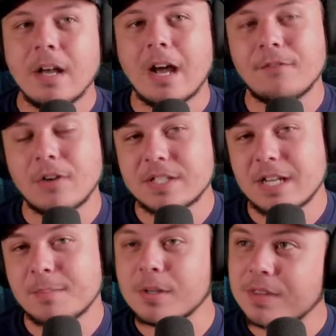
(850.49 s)
I'm very
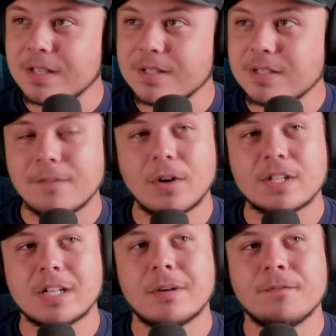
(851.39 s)
excited about this. I'm very
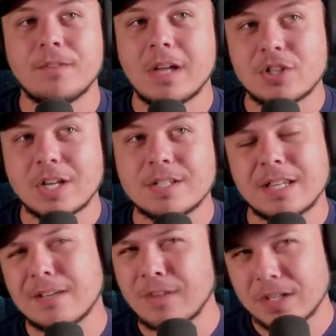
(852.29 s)
excited about VHS.
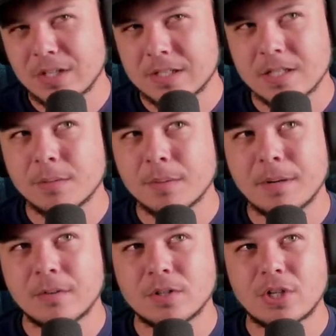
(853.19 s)
I think VHS has a little bit
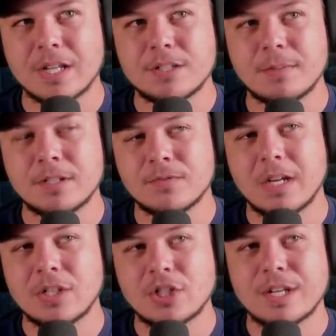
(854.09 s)
better of a chance because
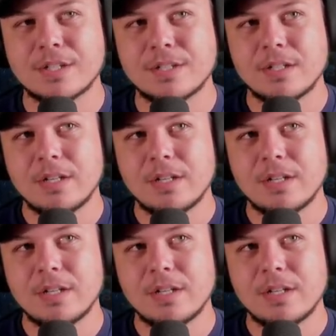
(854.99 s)
VHS